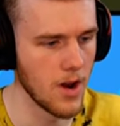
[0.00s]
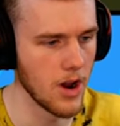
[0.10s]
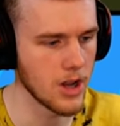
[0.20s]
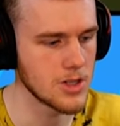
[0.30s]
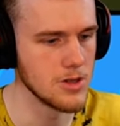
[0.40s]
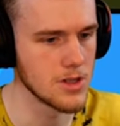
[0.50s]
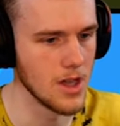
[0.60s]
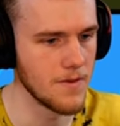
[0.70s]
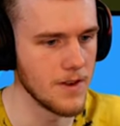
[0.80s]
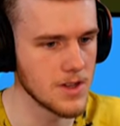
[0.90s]
Oh, I got two
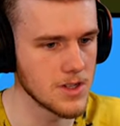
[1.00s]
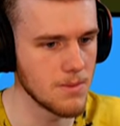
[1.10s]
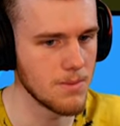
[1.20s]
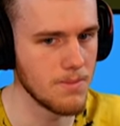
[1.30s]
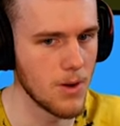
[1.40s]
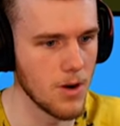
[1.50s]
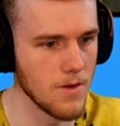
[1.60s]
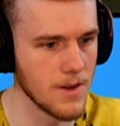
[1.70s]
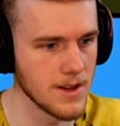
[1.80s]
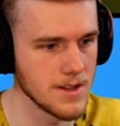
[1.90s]
slurpfish.
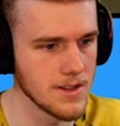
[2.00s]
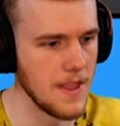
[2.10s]
Perfect.